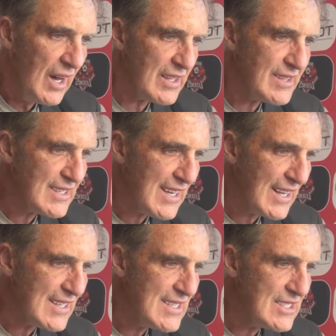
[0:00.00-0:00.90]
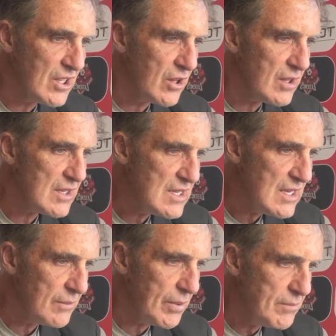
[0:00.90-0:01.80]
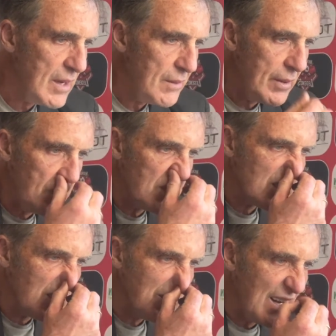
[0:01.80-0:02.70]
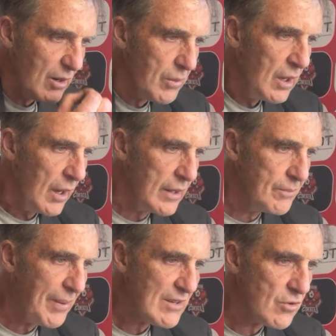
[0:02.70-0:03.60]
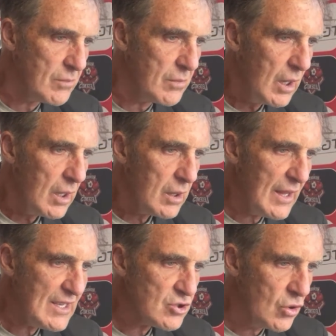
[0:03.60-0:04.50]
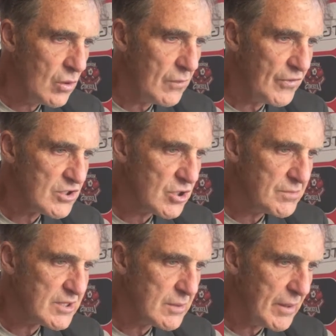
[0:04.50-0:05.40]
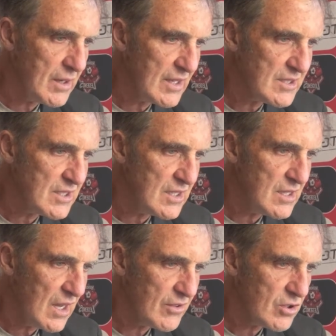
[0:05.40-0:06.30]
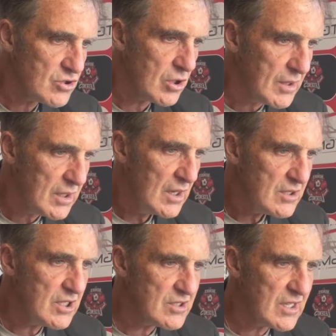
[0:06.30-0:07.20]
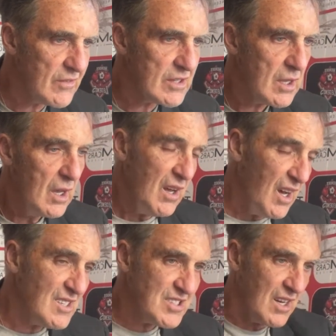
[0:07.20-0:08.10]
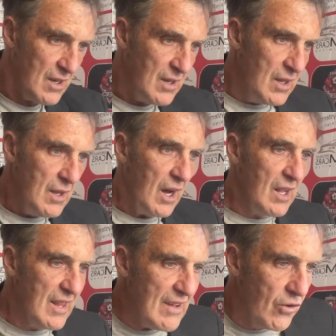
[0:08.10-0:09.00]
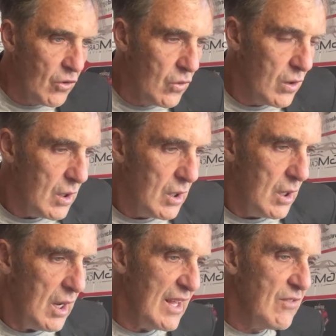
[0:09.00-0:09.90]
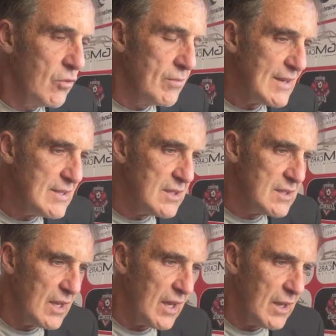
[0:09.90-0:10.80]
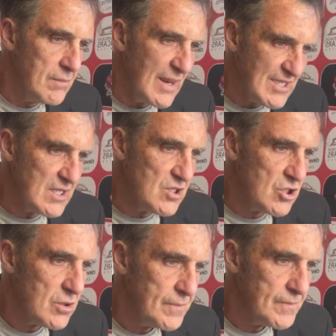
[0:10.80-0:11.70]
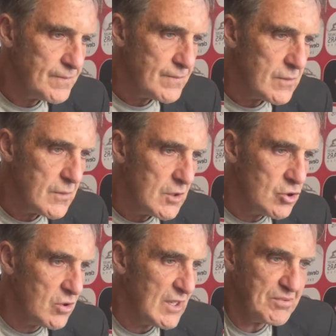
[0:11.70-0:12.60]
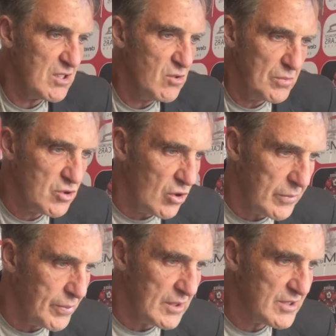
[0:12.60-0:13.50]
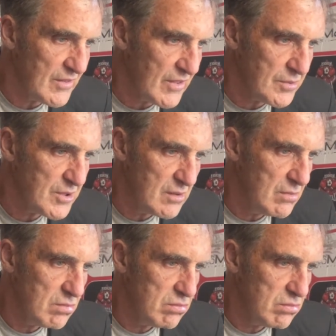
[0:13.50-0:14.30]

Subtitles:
I think Carrick needs another year, but maybe with some help in the back room. Let's hope for some stability next season. Have a good summer. Cheers, David. That's a level-minded message. So Gibson, nobody's going to replace Steve Gibson.